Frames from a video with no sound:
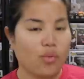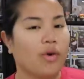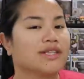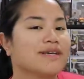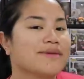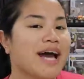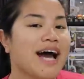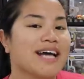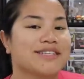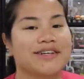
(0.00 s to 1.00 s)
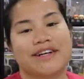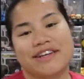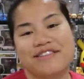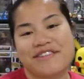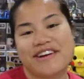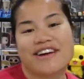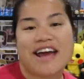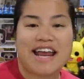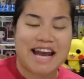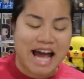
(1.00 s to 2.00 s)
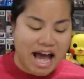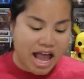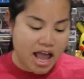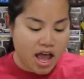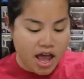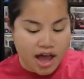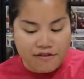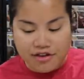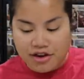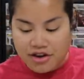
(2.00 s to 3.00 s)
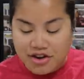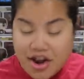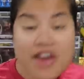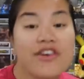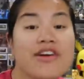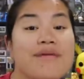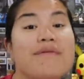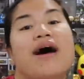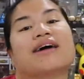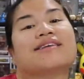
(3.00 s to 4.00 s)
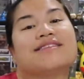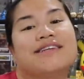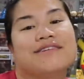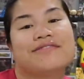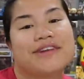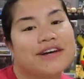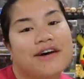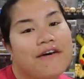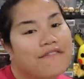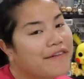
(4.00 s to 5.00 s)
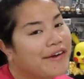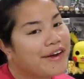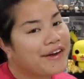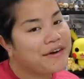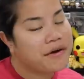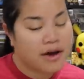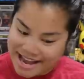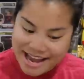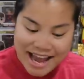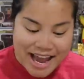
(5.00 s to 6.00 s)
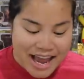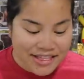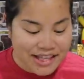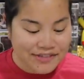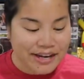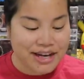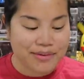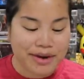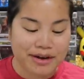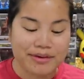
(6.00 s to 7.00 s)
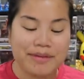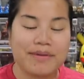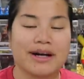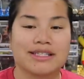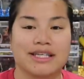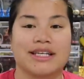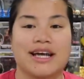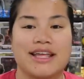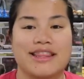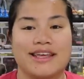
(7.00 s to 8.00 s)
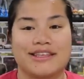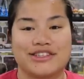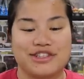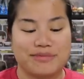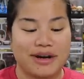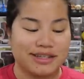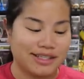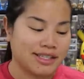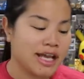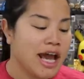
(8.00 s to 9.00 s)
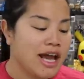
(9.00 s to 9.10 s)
What's up, guys? Nerdy Newb here, and I have another unboxing video for you. In this video, we're going to be unboxing these two boxes.